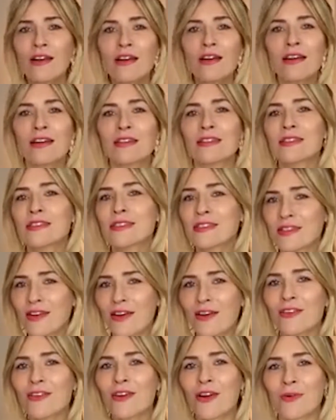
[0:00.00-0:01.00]
and
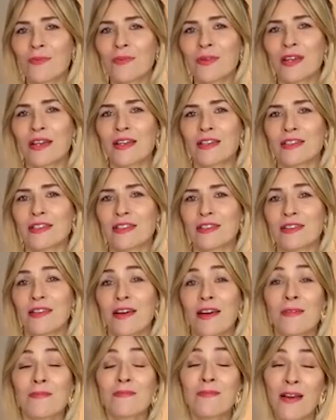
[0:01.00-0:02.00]
style combination
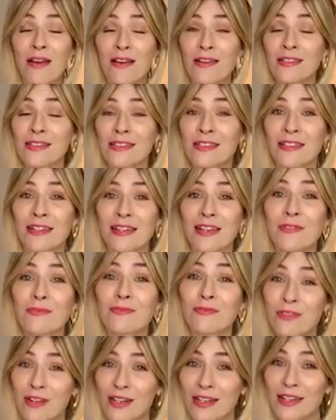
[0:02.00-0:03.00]
that I'm personally
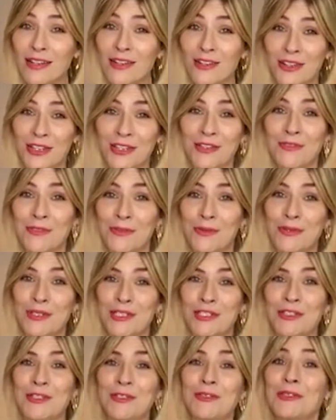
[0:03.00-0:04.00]
really looking forward
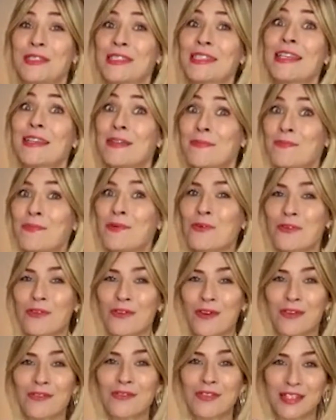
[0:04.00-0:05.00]
to seeing
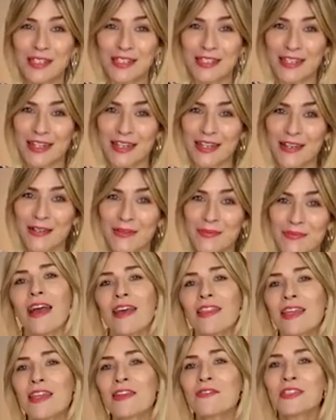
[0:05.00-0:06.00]
more of this year.
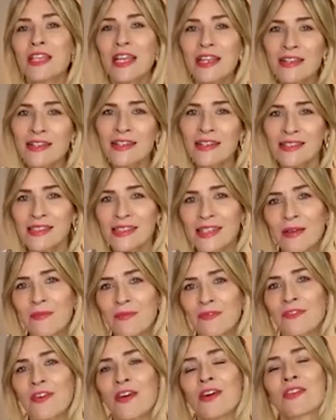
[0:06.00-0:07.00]
And then I've taken it a
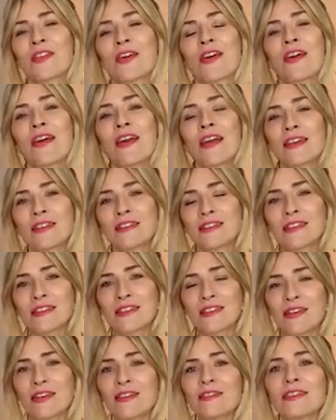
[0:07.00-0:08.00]
step further and
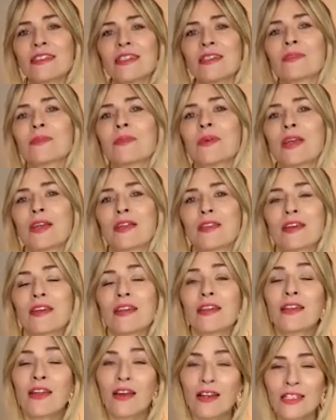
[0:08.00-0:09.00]
styled it with
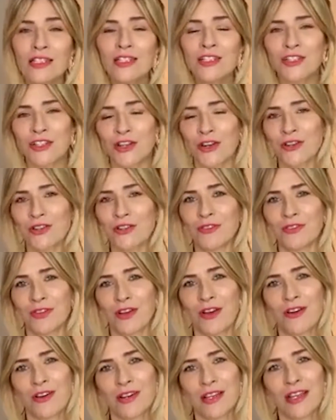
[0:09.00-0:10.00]
a lighter tone of
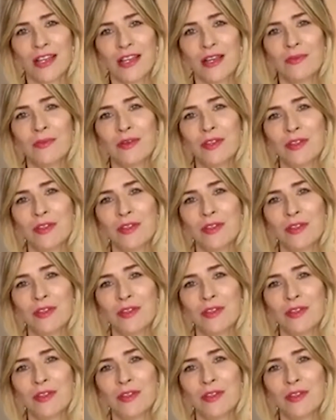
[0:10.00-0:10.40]
khaki